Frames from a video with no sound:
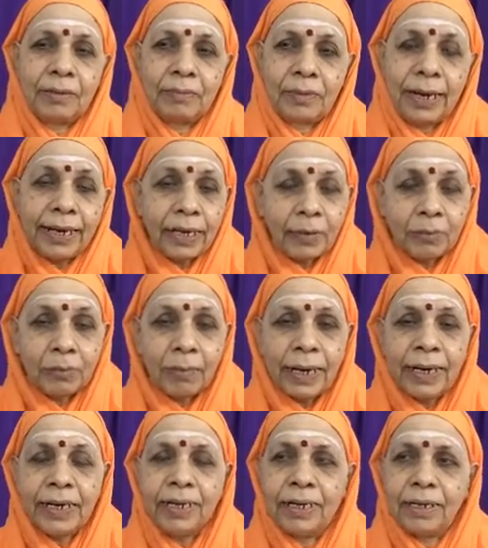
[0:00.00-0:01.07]
like
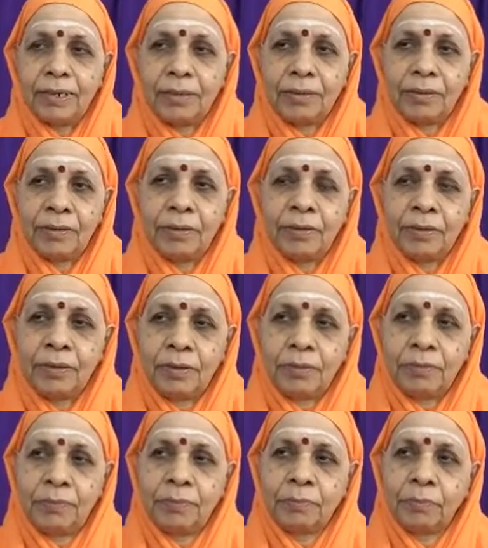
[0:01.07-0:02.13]
mind,
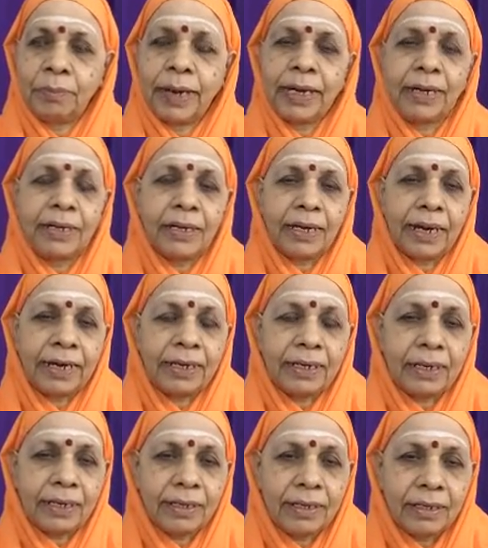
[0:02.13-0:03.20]
mind
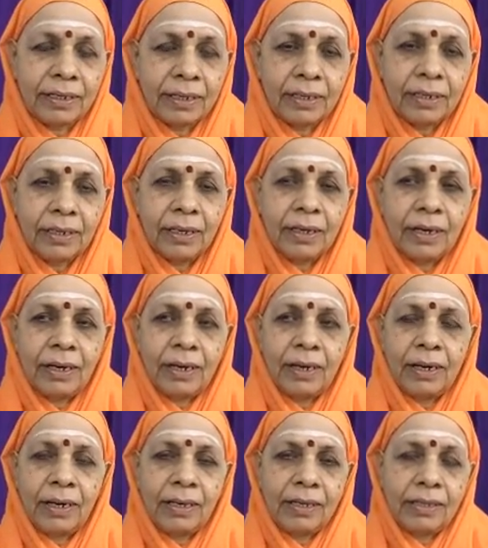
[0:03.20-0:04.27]
entering
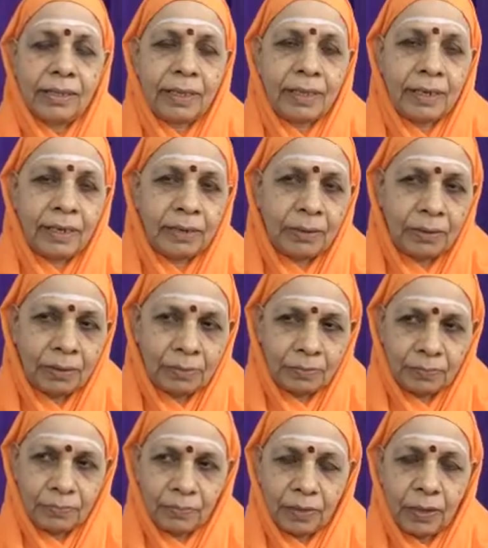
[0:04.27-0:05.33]
the
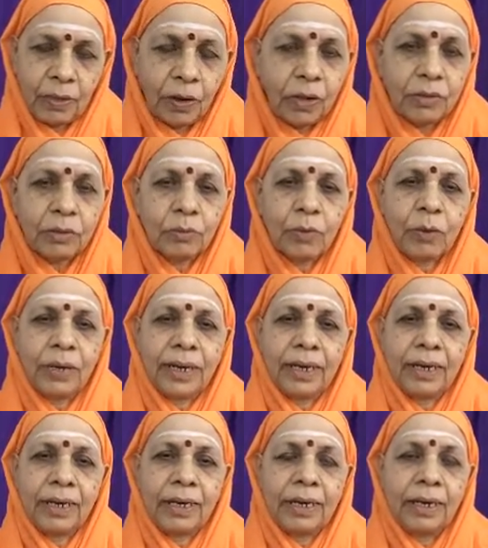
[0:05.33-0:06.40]
gross
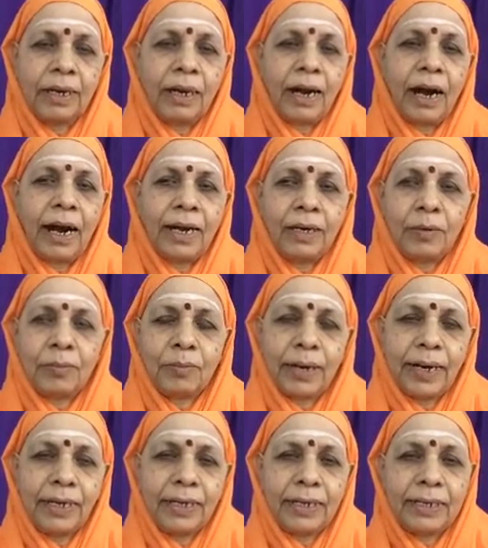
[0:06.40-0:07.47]
body and
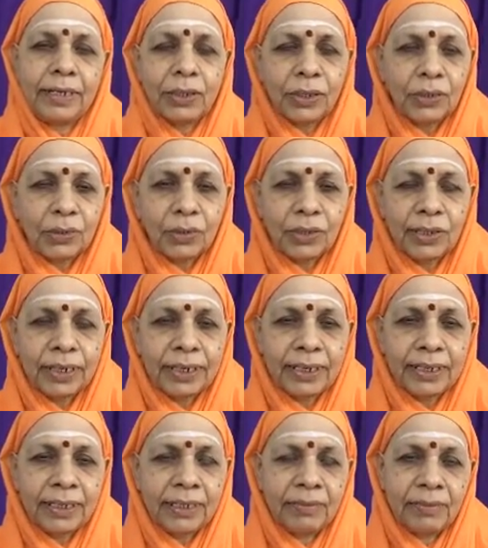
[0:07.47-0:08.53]
mind
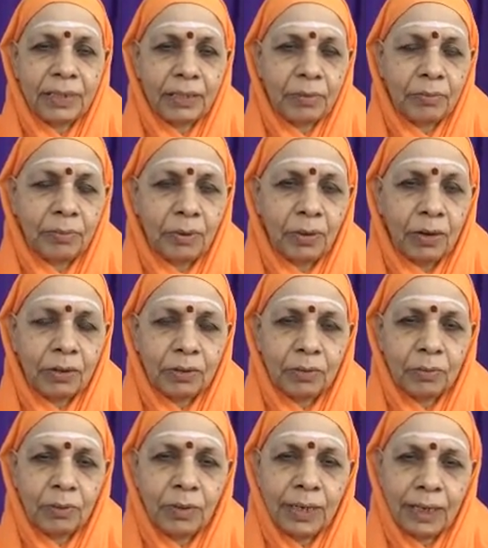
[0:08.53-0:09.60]
dissociating with the gross
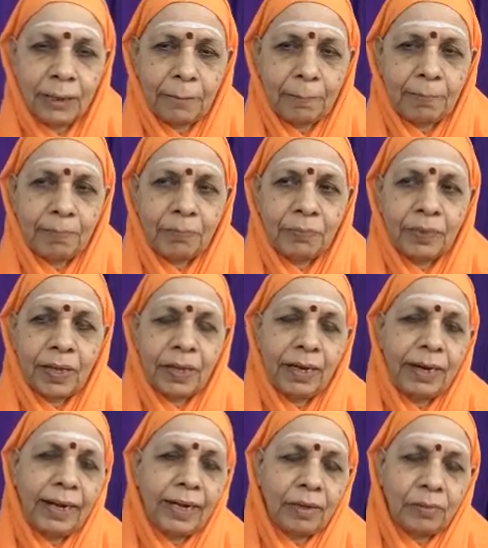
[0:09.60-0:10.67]
body.
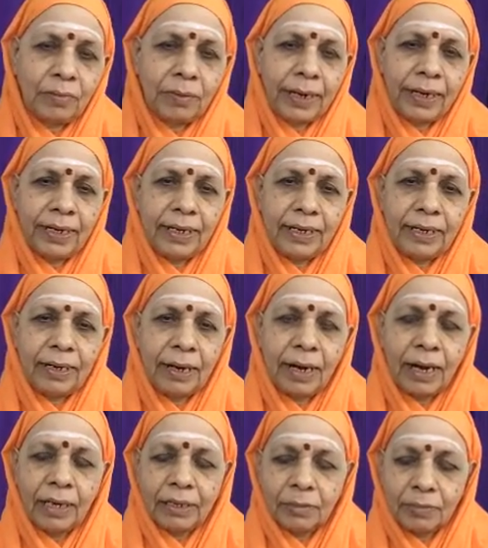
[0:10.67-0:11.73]
Like mind,
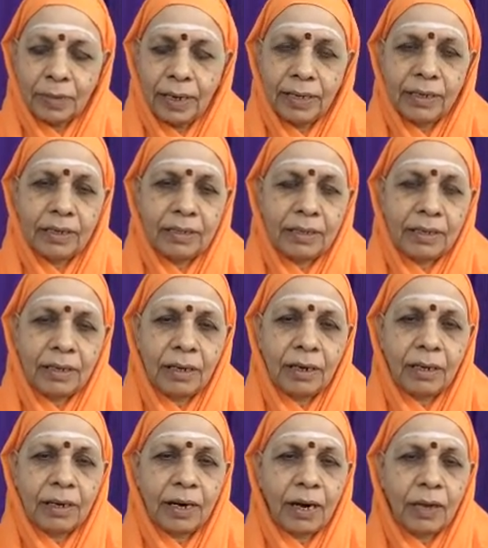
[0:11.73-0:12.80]
Atma is
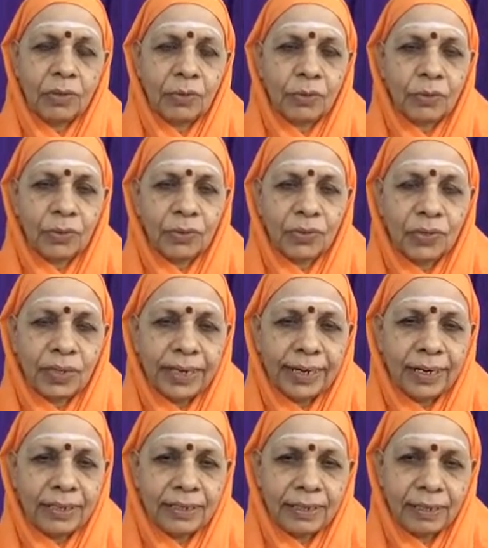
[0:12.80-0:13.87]
not
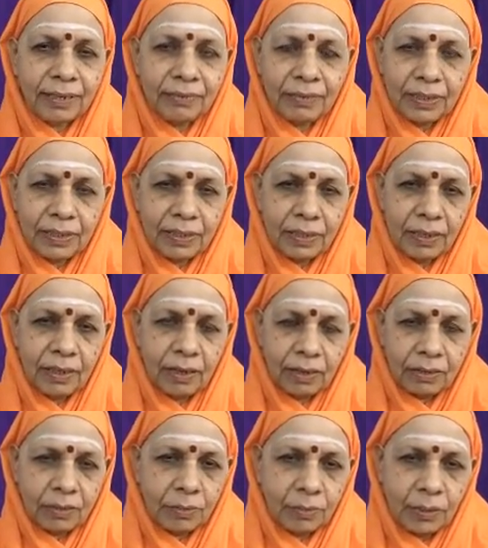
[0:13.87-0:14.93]
associated with the
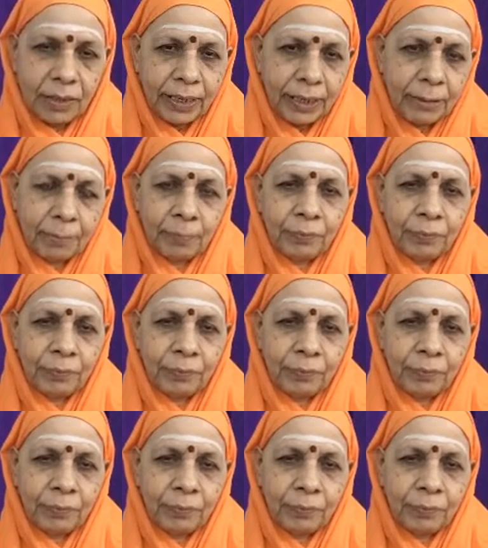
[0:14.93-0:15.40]
gross body.